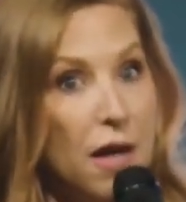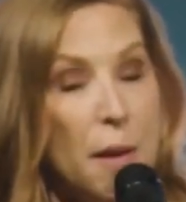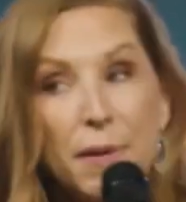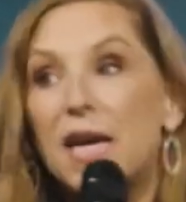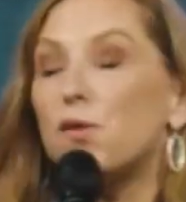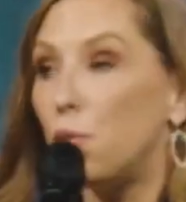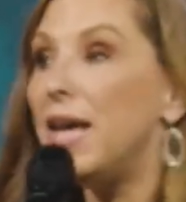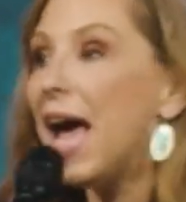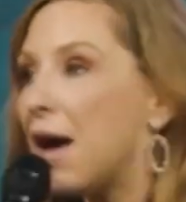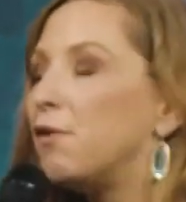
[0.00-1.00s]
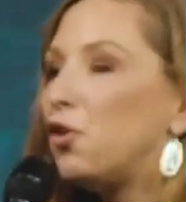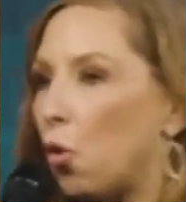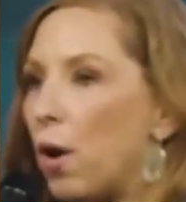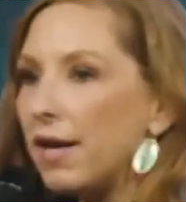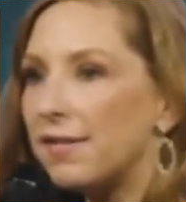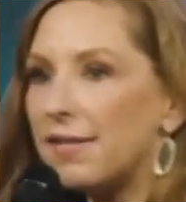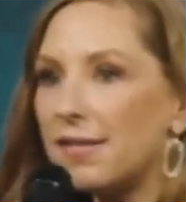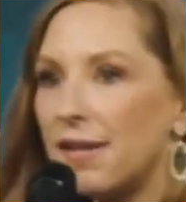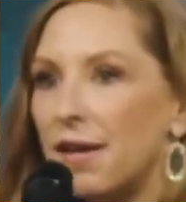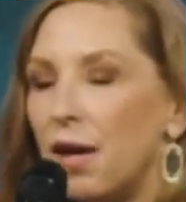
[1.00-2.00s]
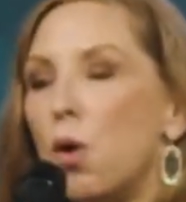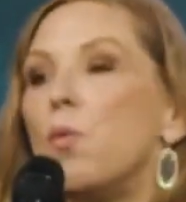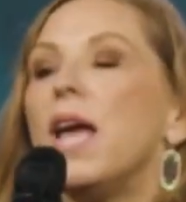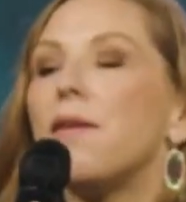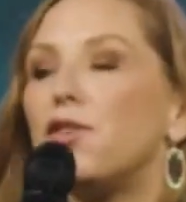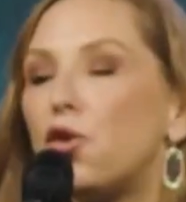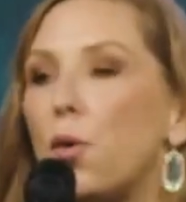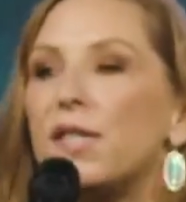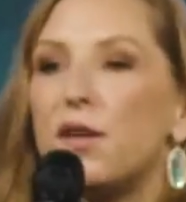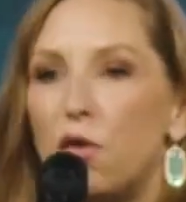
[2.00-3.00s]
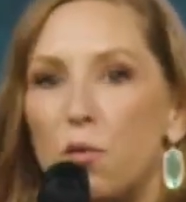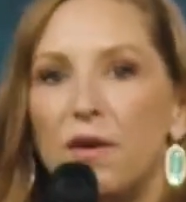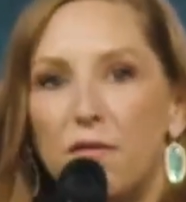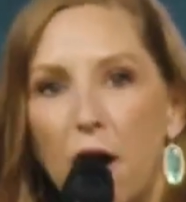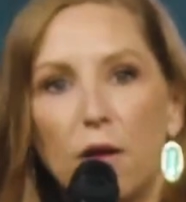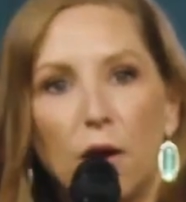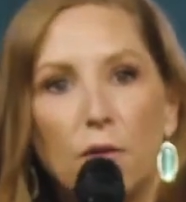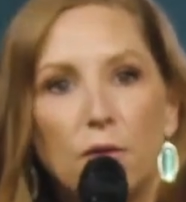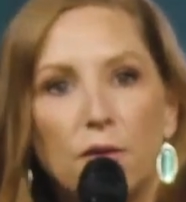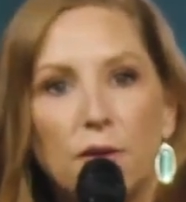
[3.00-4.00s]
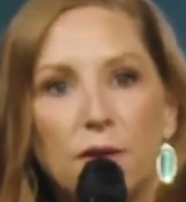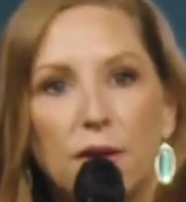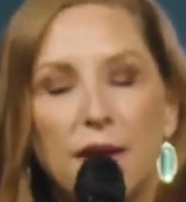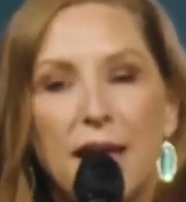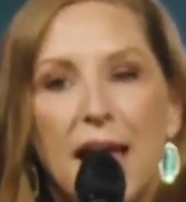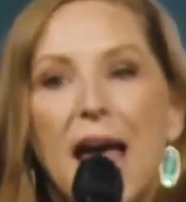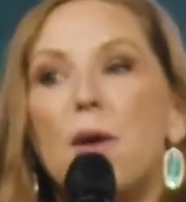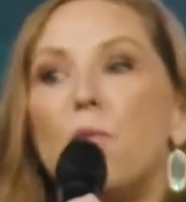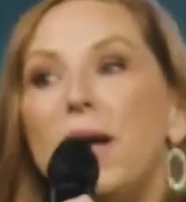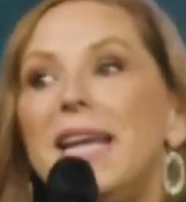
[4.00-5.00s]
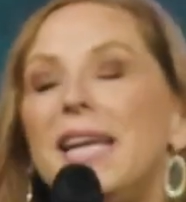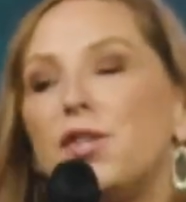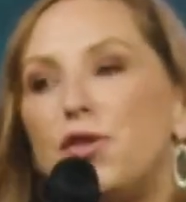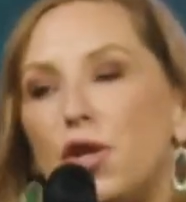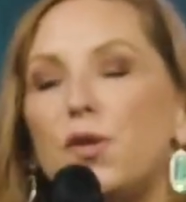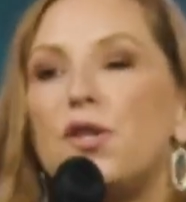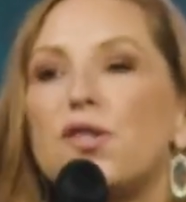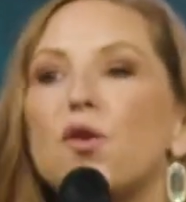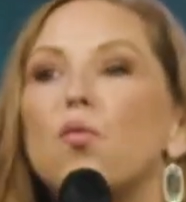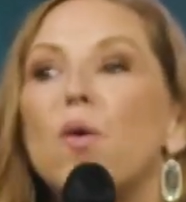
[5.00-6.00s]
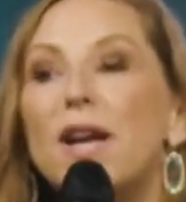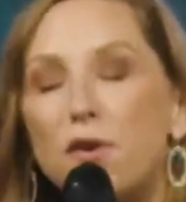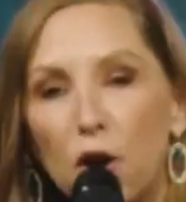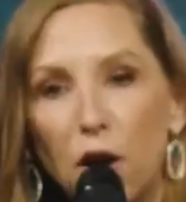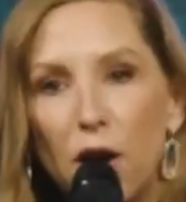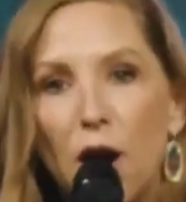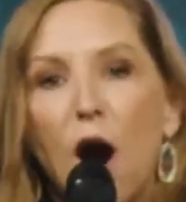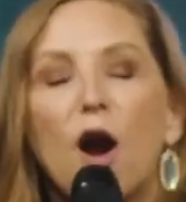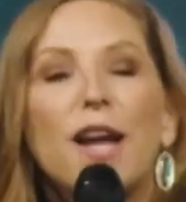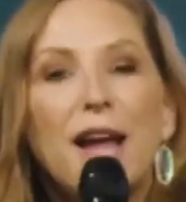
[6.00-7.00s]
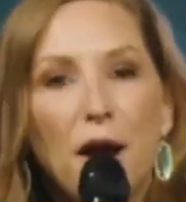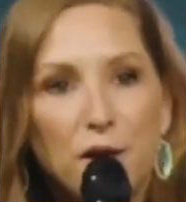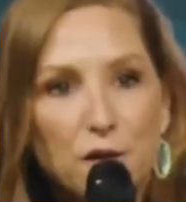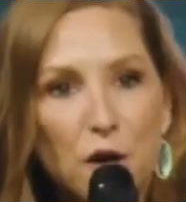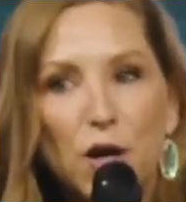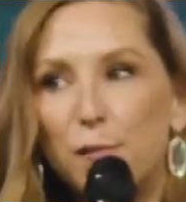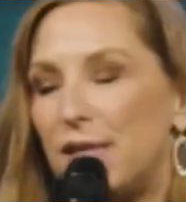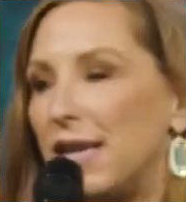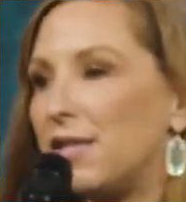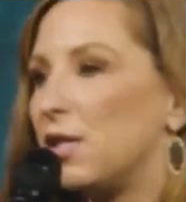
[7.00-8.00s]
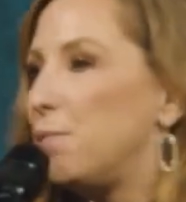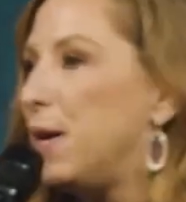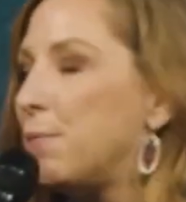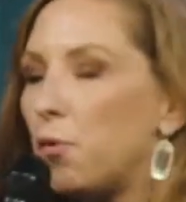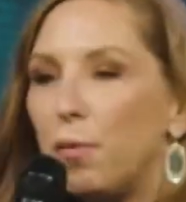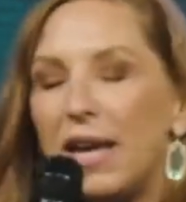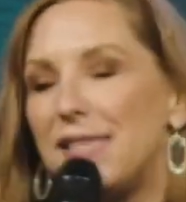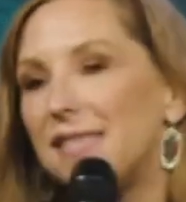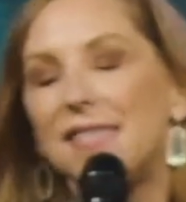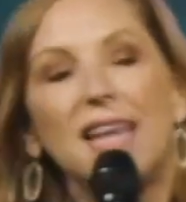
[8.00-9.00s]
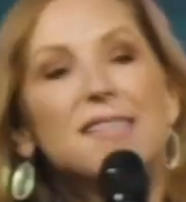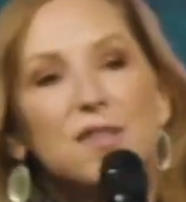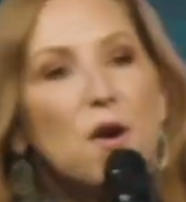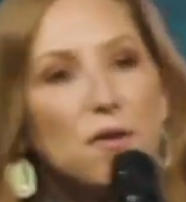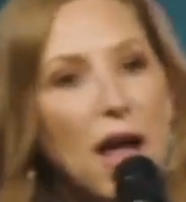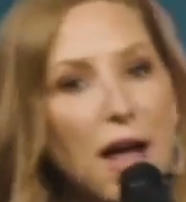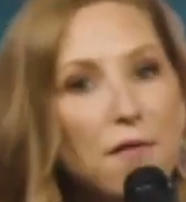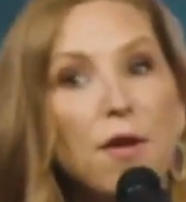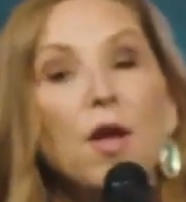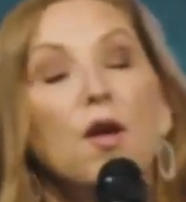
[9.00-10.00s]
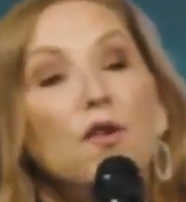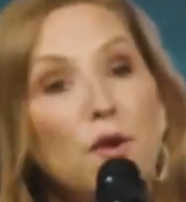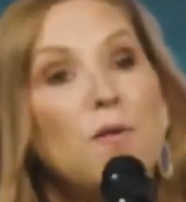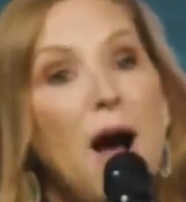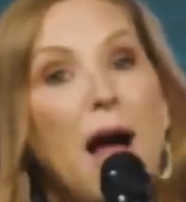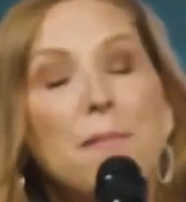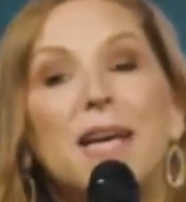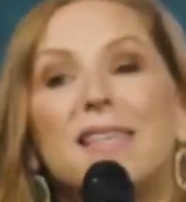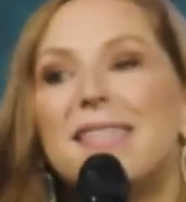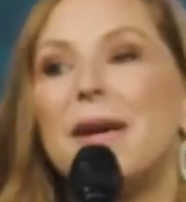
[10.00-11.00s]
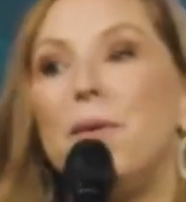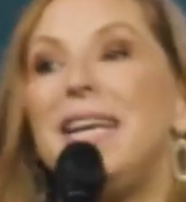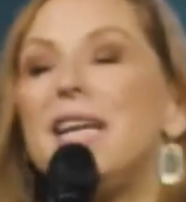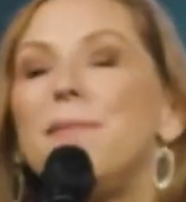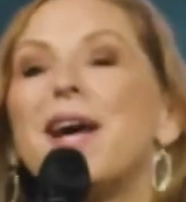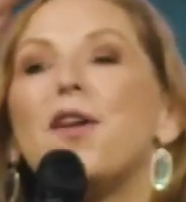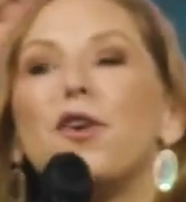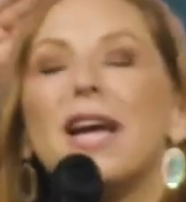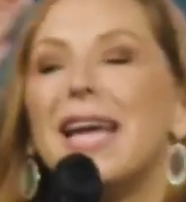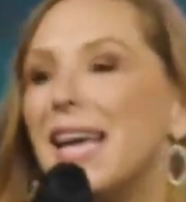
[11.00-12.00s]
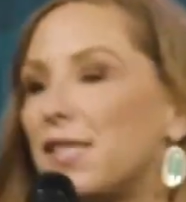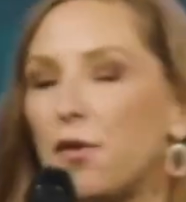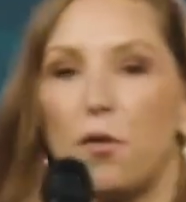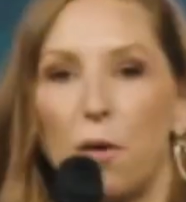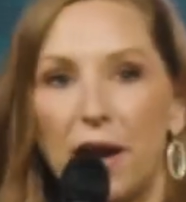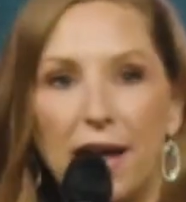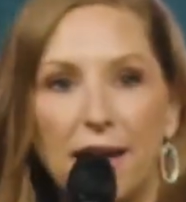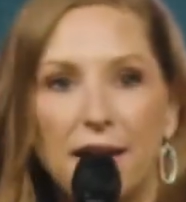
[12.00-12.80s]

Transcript: Because we have a choice. We have a choice of who we follow. And we need to choose to surrender our chaotic circumstances, people, places, things in our life to God because we need to be under His authority.